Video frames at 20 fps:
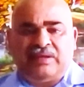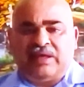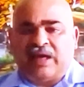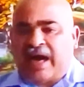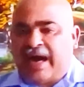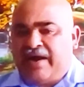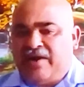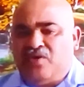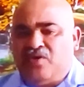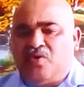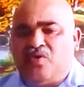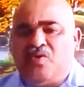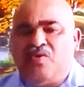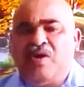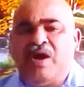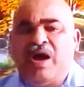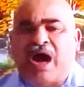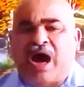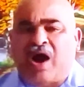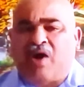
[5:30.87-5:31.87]
I
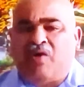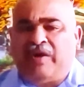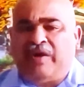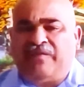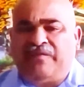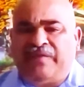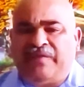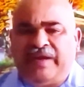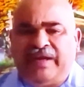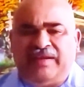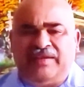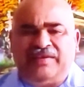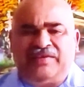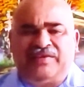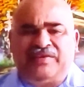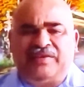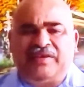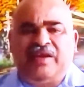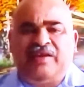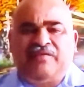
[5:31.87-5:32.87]
know how it
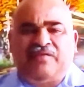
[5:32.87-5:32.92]
feels